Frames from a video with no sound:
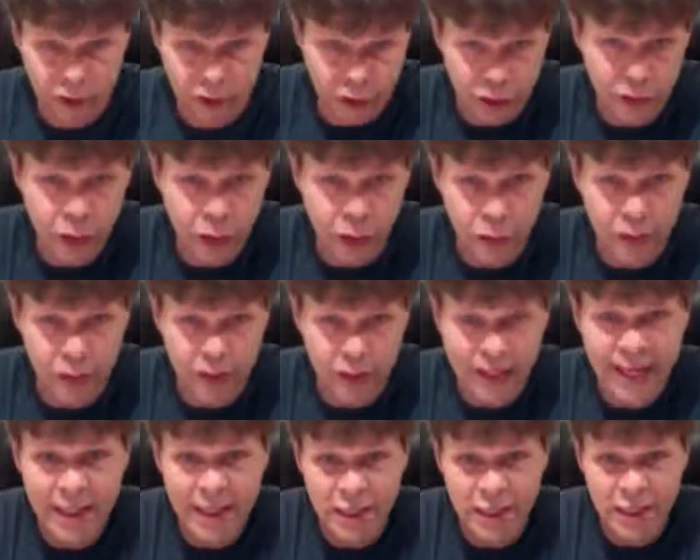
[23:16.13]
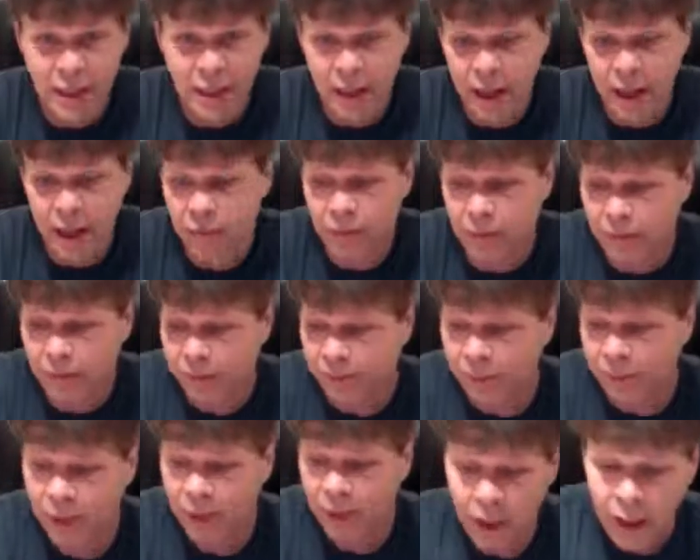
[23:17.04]
to the next level,
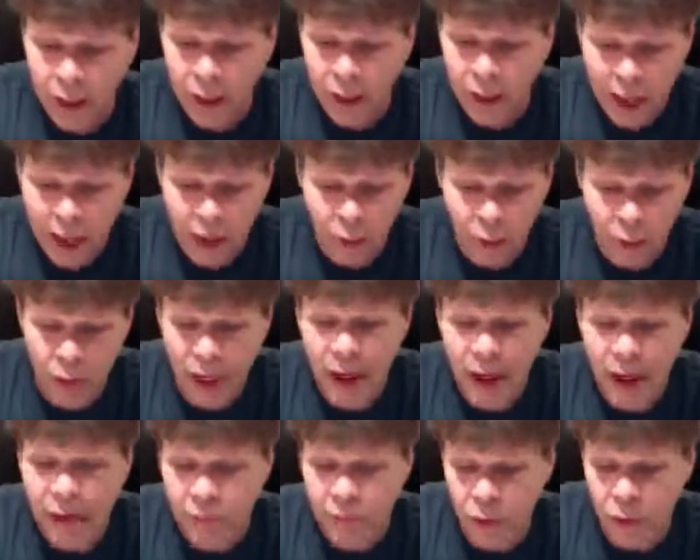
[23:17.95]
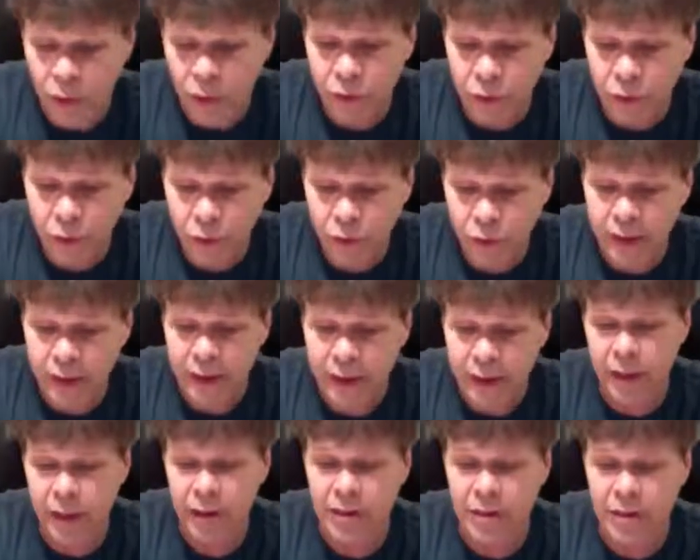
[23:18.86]
what I've learned over the
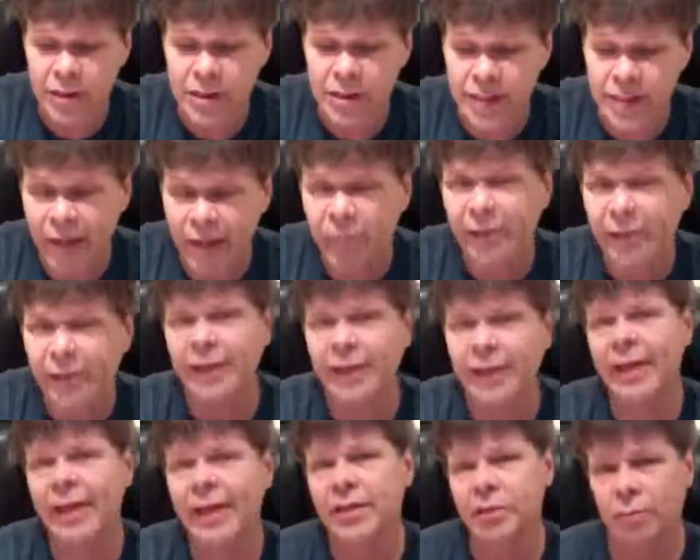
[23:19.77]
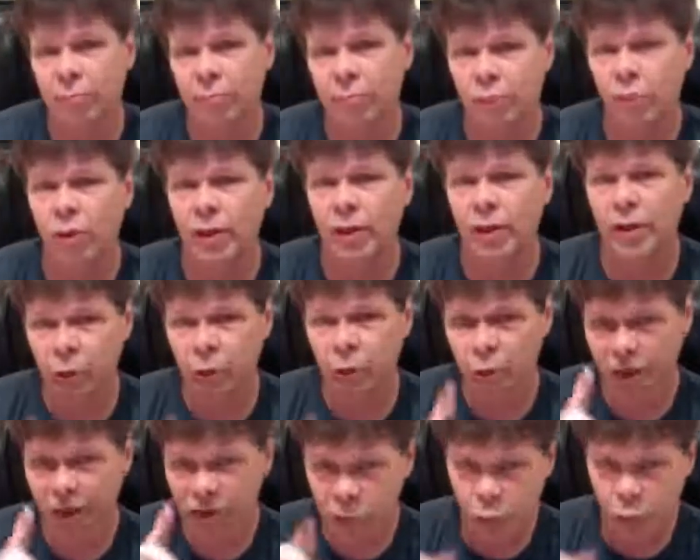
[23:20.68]
years is everything that's important to
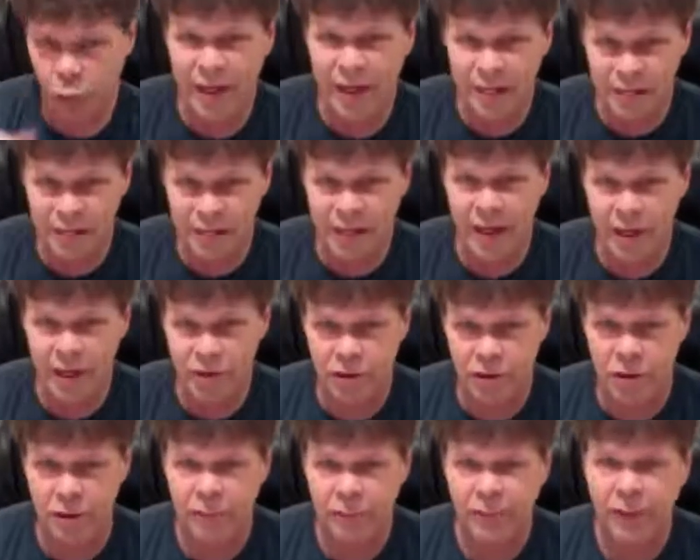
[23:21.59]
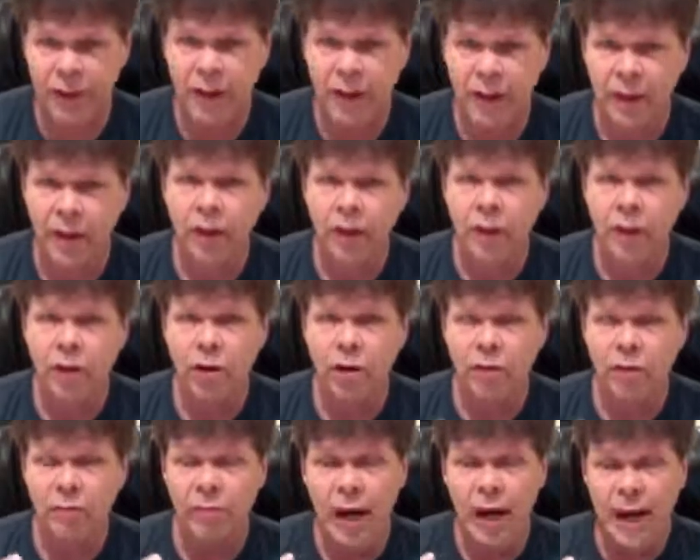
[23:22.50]
us, we schedule.
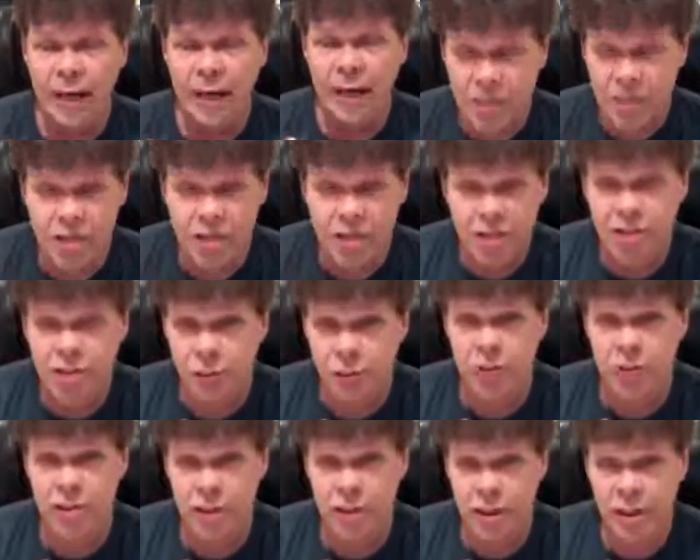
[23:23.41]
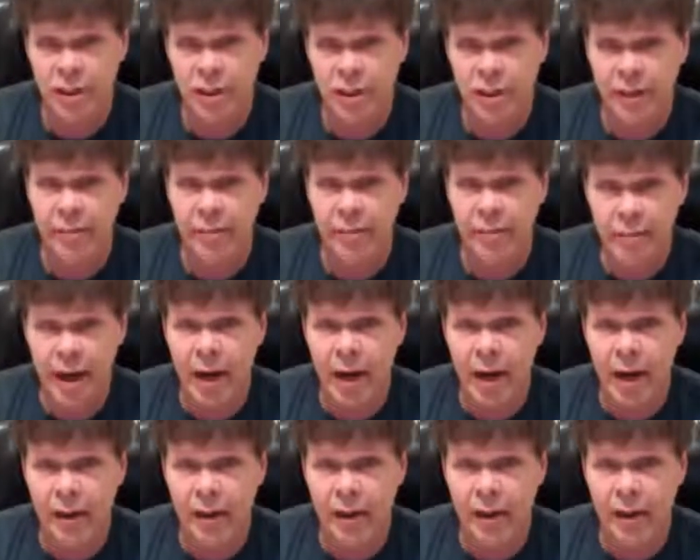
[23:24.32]
If my sister was going to get
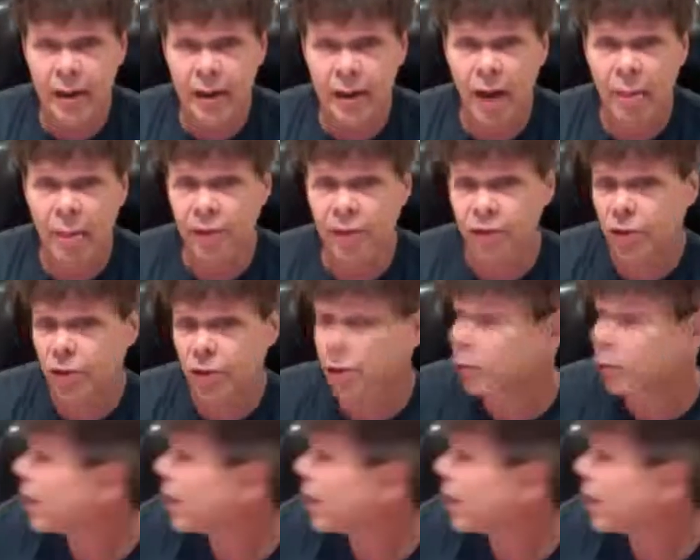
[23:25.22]
married, I'm going to turn